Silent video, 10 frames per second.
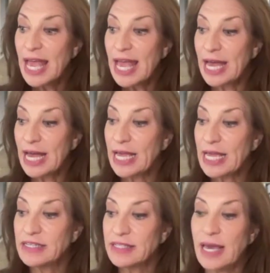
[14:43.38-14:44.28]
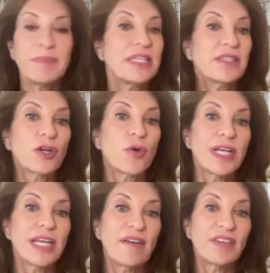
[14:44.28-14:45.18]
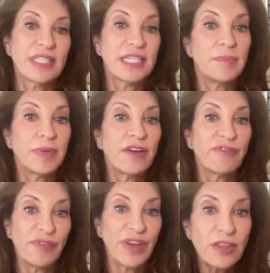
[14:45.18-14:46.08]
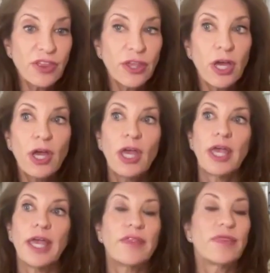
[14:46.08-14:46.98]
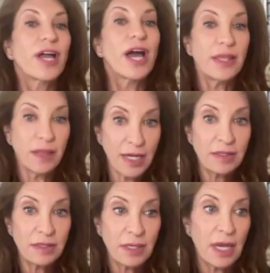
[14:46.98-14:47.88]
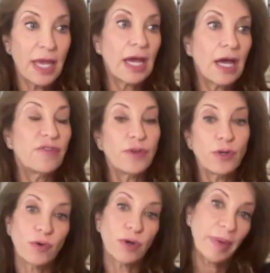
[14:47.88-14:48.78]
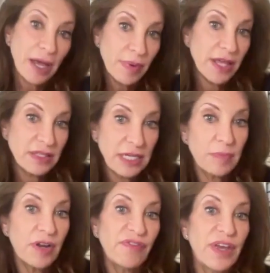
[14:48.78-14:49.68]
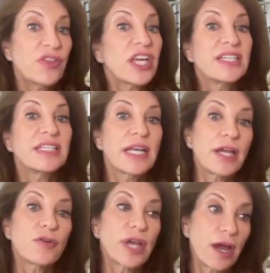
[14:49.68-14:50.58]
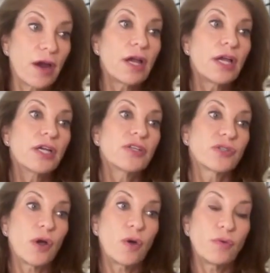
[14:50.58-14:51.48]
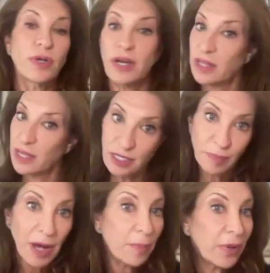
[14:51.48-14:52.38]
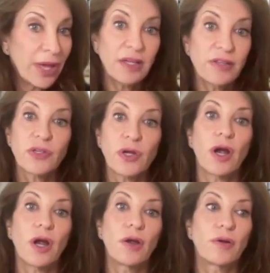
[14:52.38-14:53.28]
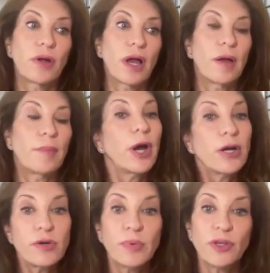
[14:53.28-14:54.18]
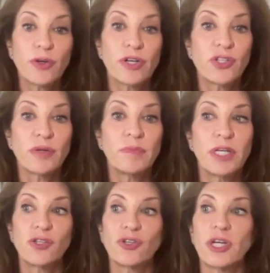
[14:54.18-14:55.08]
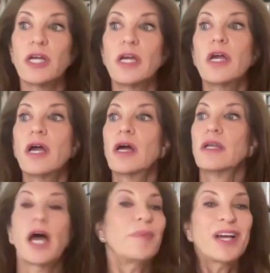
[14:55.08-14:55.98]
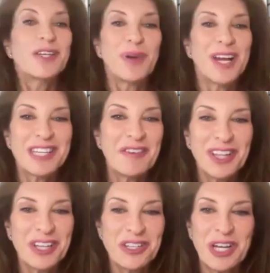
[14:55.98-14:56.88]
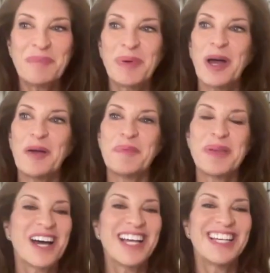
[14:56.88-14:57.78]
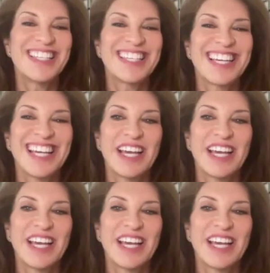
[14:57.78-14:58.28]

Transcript: And that means they're going to have a statement of faith in their guidelines. And if you don't abide by the statement of faith, they can deny you care. So none of the indipop plans are partnered with a Christian ministry, not because we're anti-religion, but because